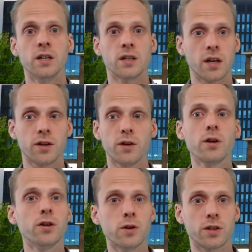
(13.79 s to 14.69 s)
so that you
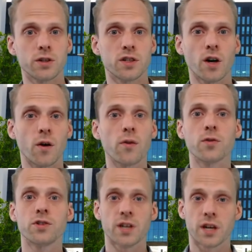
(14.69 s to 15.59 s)
can do this yourself
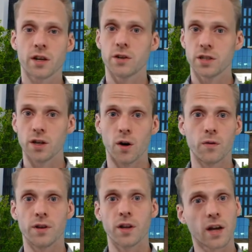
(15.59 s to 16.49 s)
to check yourself
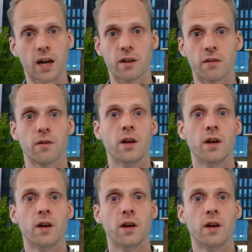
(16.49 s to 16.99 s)
in the kind of